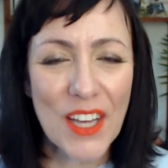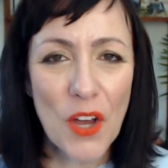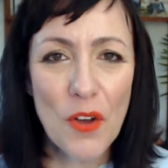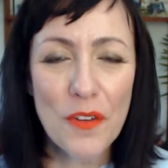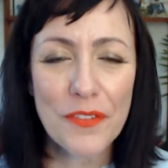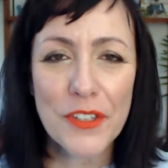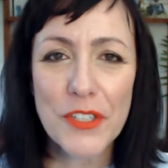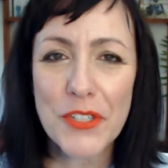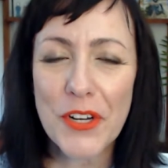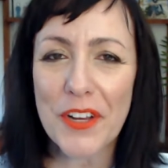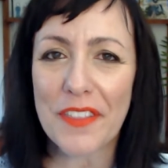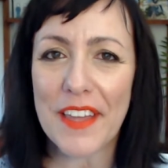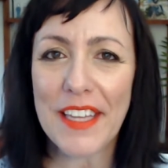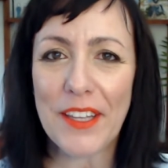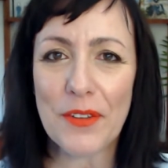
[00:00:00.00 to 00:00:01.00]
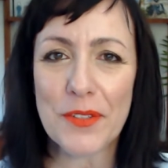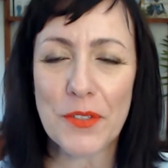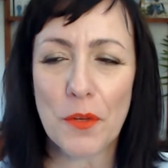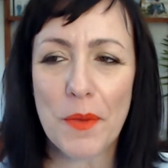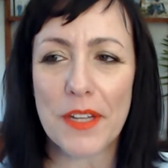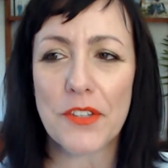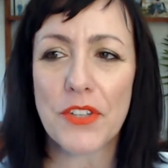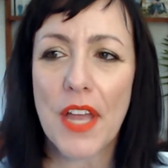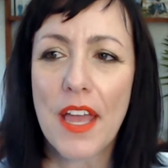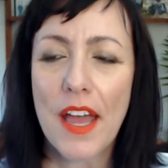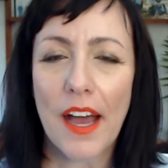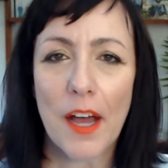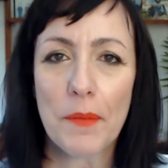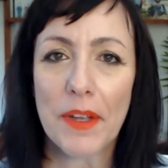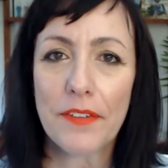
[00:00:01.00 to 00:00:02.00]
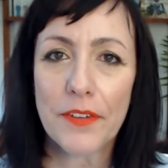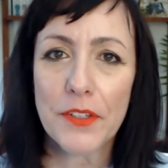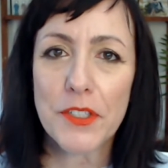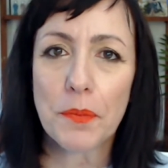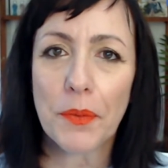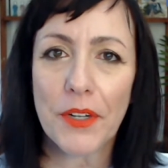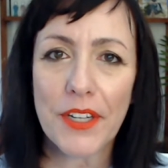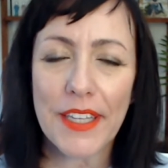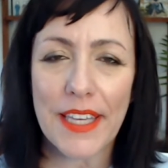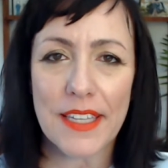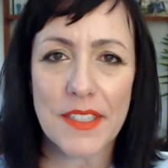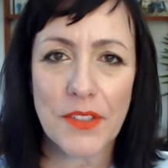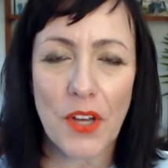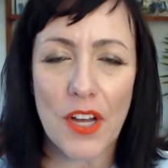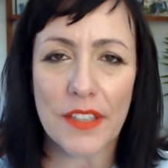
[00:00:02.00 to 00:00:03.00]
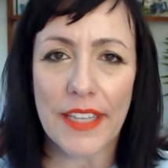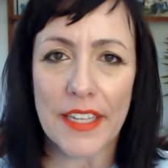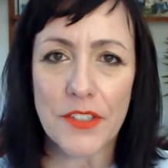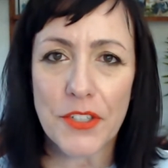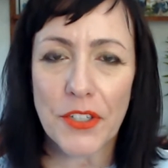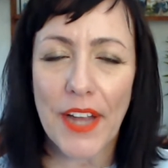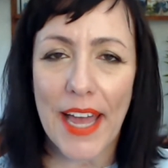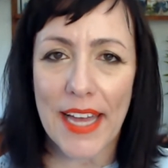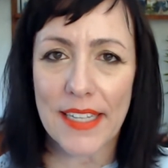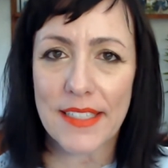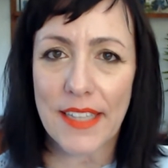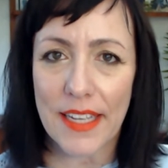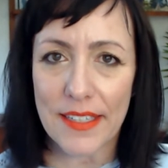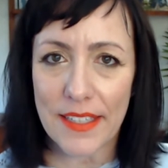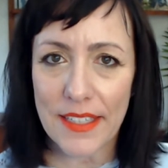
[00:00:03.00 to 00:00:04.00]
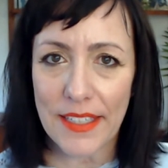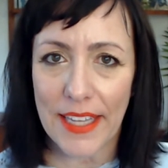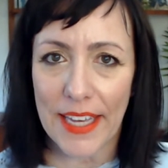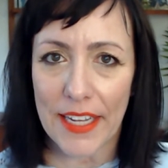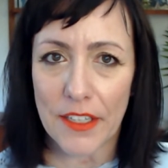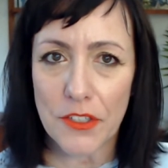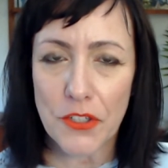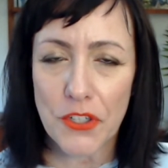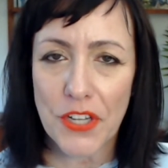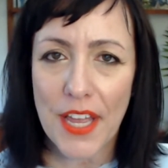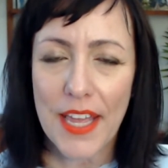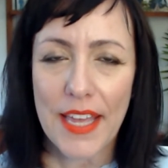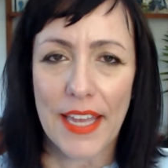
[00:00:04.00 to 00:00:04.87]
Oh, for sure. Thank you so much. My first book is called Interact and Engage,